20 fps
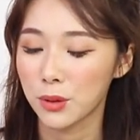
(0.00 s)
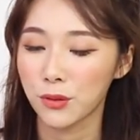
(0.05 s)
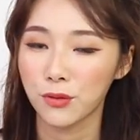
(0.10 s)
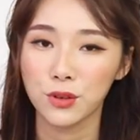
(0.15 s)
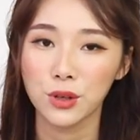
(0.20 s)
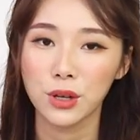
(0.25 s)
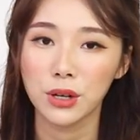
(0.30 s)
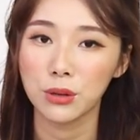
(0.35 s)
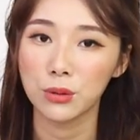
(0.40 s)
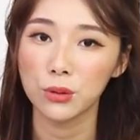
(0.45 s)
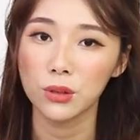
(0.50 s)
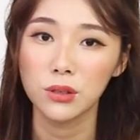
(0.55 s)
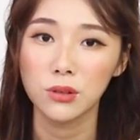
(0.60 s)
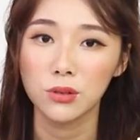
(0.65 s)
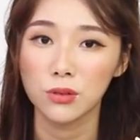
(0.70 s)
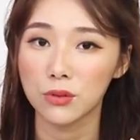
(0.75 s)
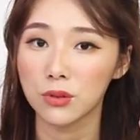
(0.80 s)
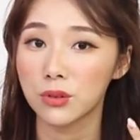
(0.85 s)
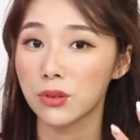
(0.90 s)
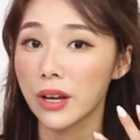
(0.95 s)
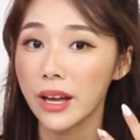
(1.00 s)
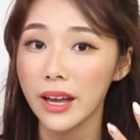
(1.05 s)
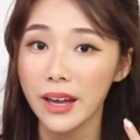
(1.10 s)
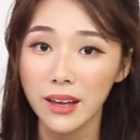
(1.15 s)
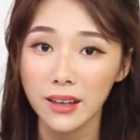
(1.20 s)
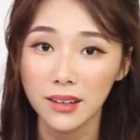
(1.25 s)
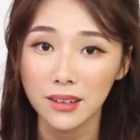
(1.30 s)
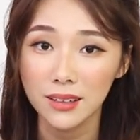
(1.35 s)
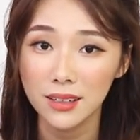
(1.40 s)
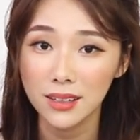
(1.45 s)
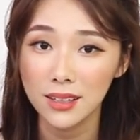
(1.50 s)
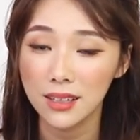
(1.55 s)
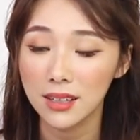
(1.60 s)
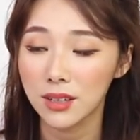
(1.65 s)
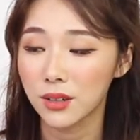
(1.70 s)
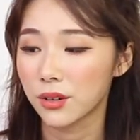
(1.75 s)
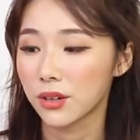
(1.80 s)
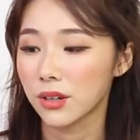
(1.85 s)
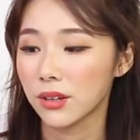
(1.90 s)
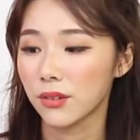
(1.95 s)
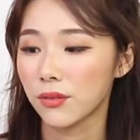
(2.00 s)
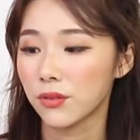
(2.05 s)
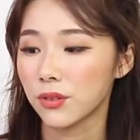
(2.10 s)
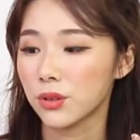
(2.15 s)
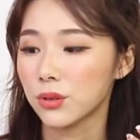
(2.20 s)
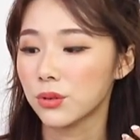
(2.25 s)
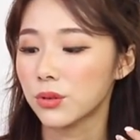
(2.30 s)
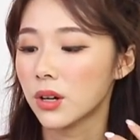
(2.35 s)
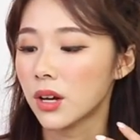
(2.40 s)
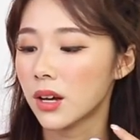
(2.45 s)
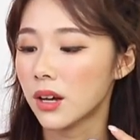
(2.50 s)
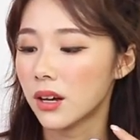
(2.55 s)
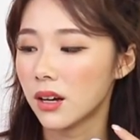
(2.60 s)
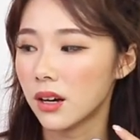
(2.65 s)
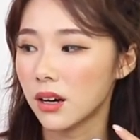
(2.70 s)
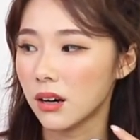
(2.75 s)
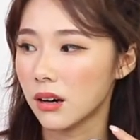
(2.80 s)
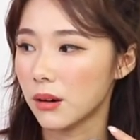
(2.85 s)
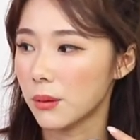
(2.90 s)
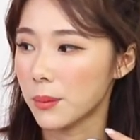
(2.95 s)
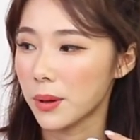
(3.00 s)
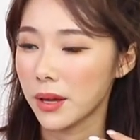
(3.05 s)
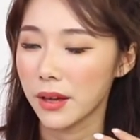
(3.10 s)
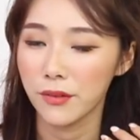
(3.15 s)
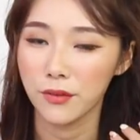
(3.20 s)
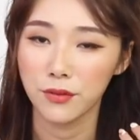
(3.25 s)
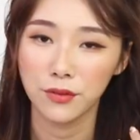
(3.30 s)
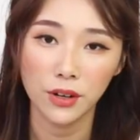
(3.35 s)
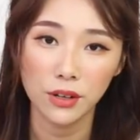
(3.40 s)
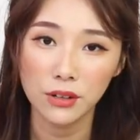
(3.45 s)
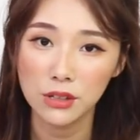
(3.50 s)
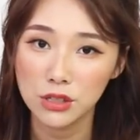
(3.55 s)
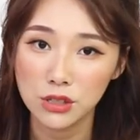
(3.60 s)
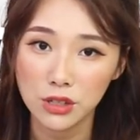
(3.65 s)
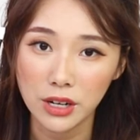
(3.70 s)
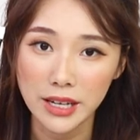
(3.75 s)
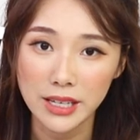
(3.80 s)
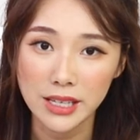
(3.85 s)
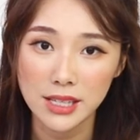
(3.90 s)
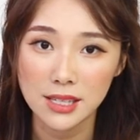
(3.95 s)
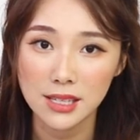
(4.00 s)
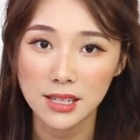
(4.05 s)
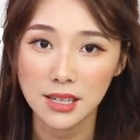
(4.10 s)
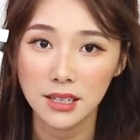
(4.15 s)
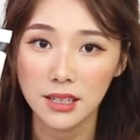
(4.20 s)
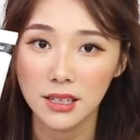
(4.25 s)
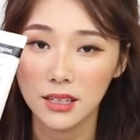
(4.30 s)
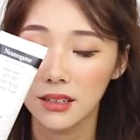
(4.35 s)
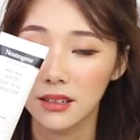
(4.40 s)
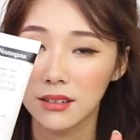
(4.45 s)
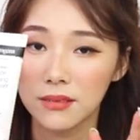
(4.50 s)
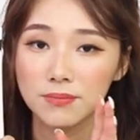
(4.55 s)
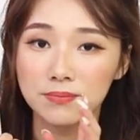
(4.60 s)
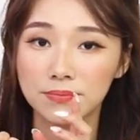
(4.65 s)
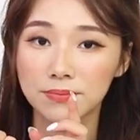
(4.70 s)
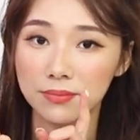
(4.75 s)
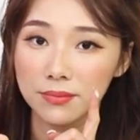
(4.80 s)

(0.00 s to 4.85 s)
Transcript: If you are going through acne, or if you have very dry skin,